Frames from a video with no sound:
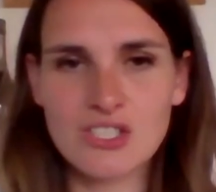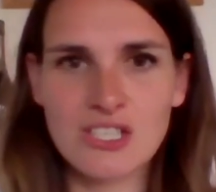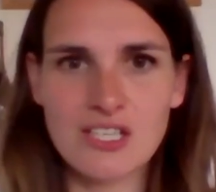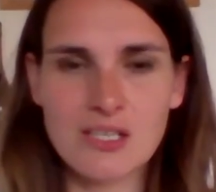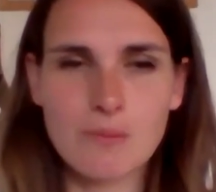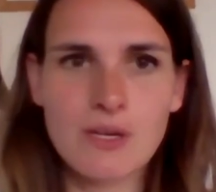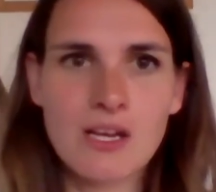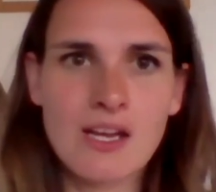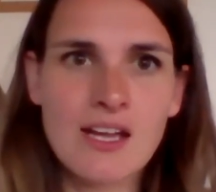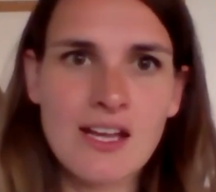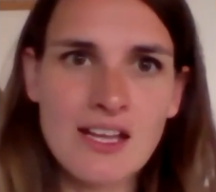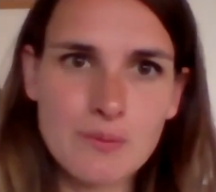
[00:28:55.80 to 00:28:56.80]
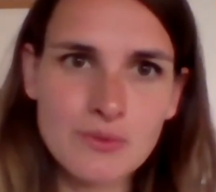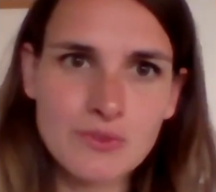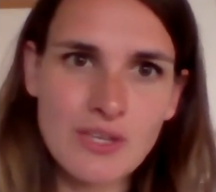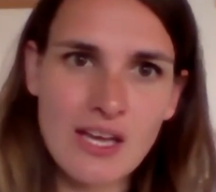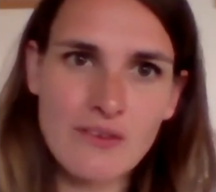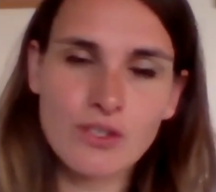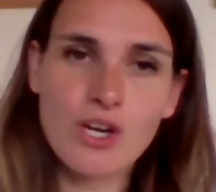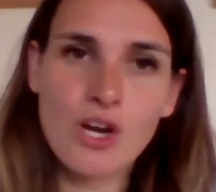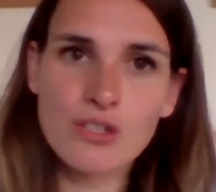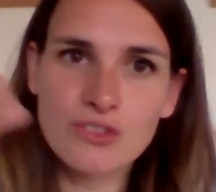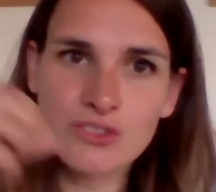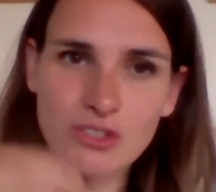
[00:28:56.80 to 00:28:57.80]
shape helps to have a
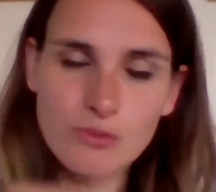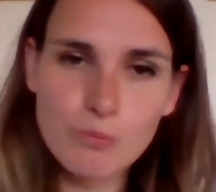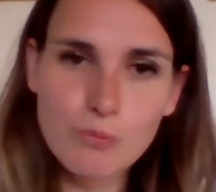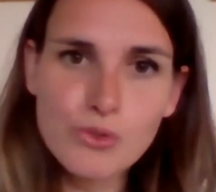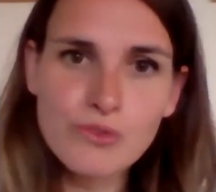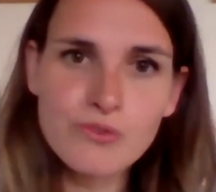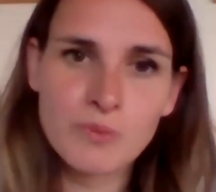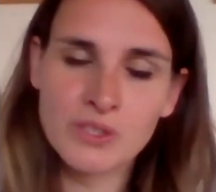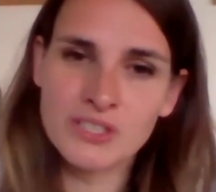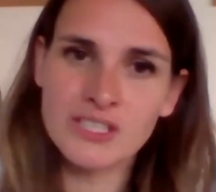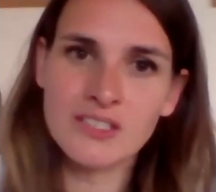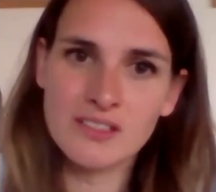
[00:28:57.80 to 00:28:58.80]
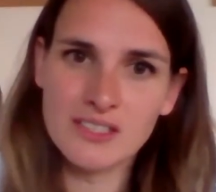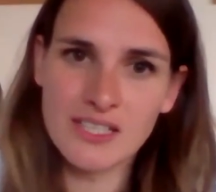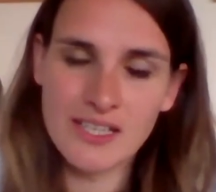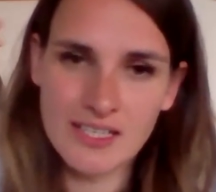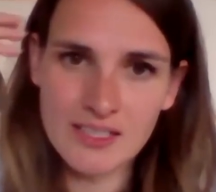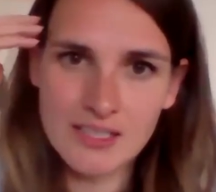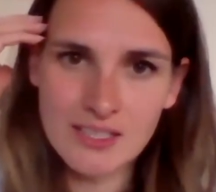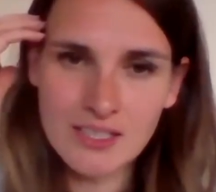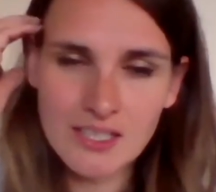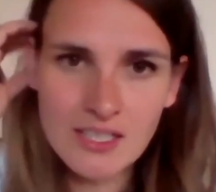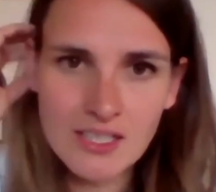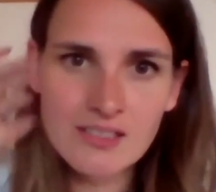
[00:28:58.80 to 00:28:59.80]
constant movement in the egg.
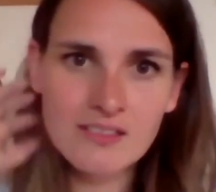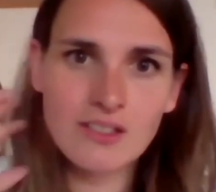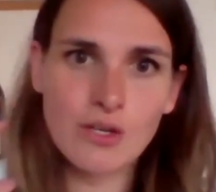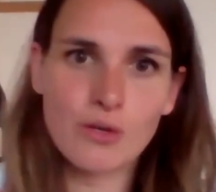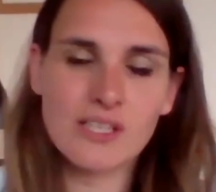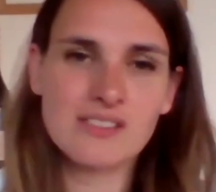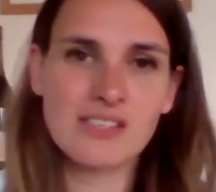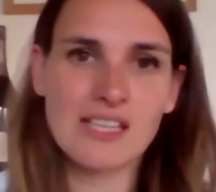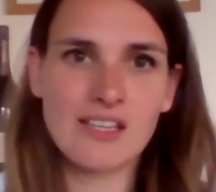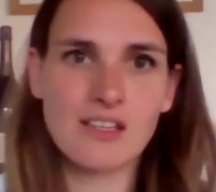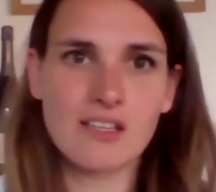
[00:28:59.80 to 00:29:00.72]
So it's like